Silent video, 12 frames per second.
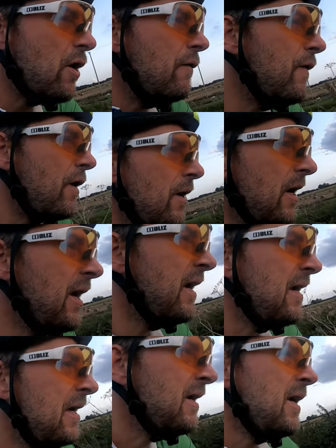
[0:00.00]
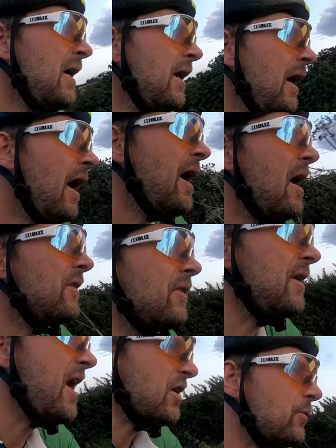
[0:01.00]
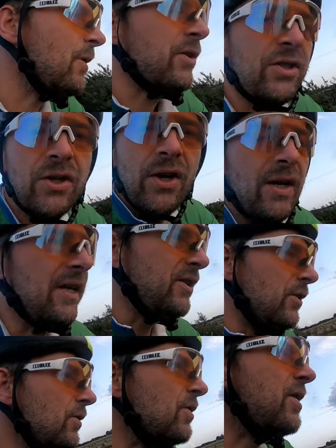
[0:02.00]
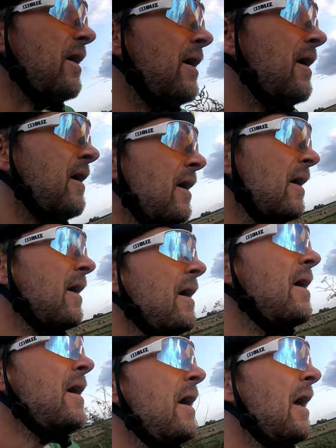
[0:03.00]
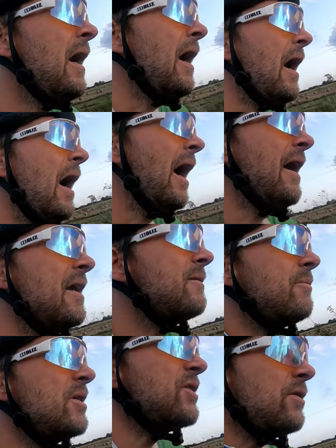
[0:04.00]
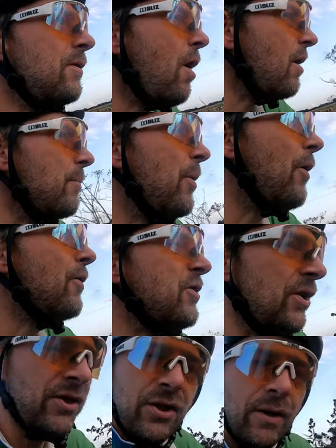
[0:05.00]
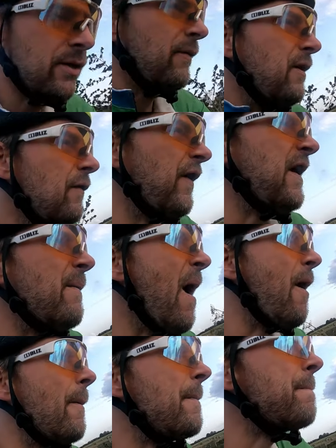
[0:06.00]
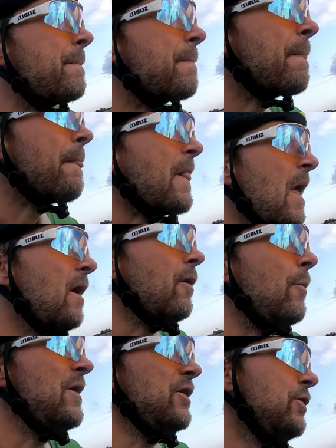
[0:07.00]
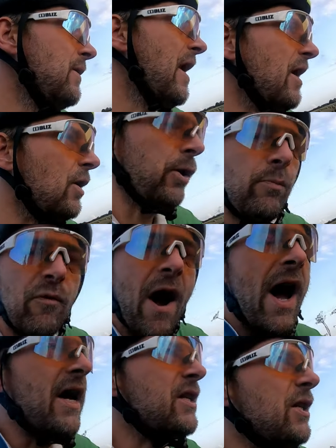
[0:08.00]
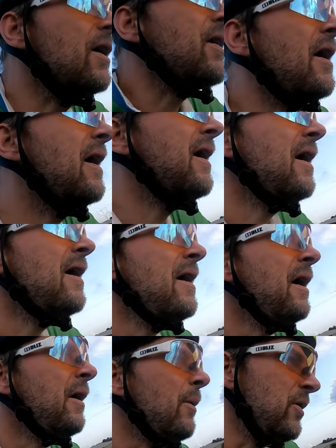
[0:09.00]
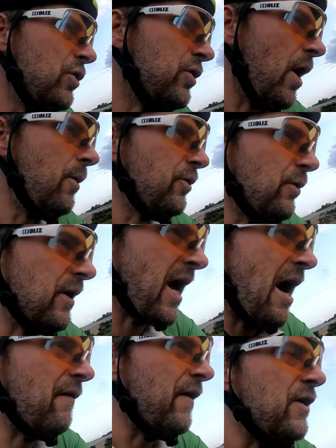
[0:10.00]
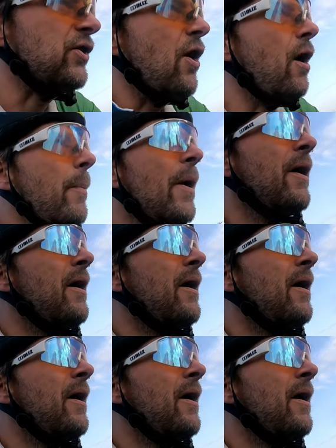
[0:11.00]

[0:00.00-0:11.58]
over, and the next one certainly does. And it's not important, it's not something you think about when you're doing like club rides where you just go into a cafe stop.